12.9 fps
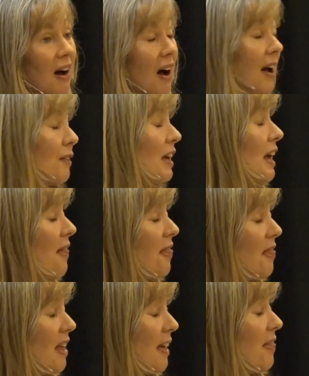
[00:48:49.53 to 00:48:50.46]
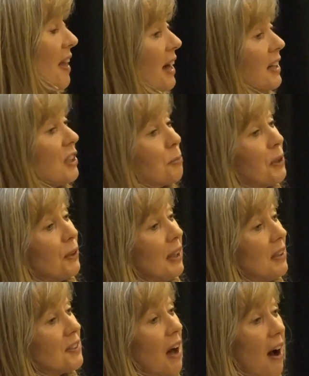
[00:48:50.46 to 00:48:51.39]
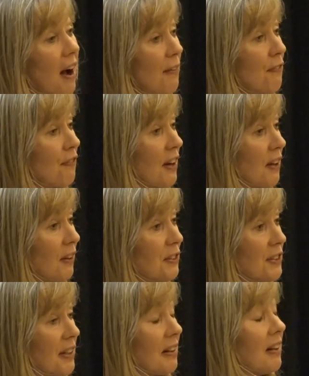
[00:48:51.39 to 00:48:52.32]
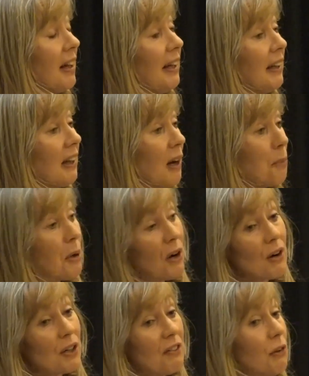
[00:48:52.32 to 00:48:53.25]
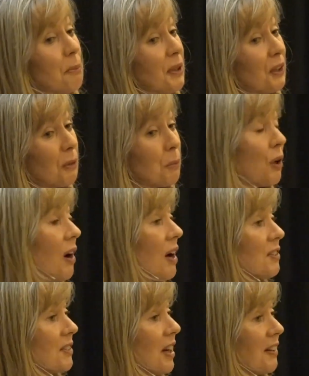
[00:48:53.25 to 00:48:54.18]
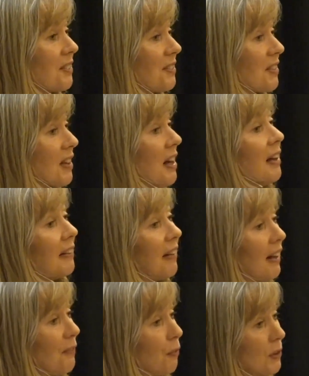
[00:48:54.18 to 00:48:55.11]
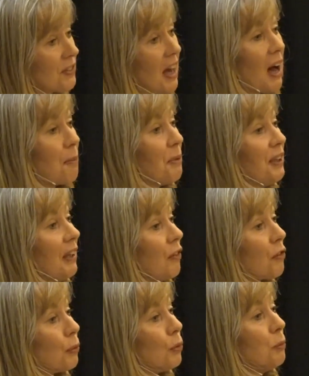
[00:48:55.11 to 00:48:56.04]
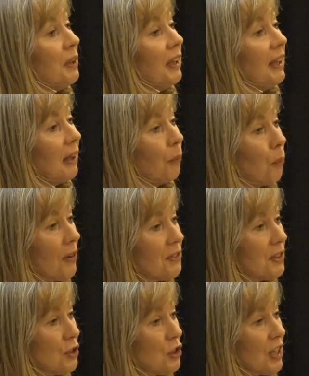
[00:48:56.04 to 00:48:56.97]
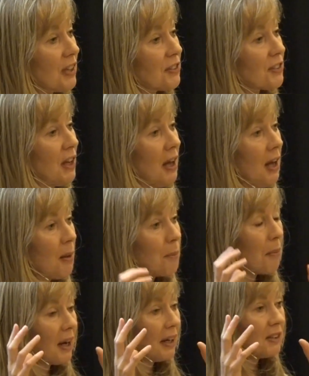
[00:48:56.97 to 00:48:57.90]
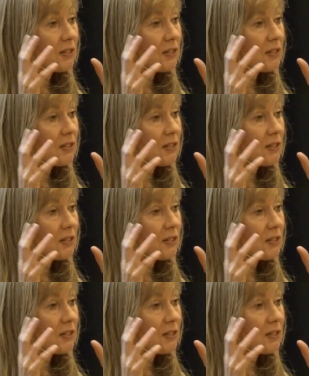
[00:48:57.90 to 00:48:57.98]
I, in, in that experience, I felt like a part of a bigger process. Life was happening through me. It wasn't just my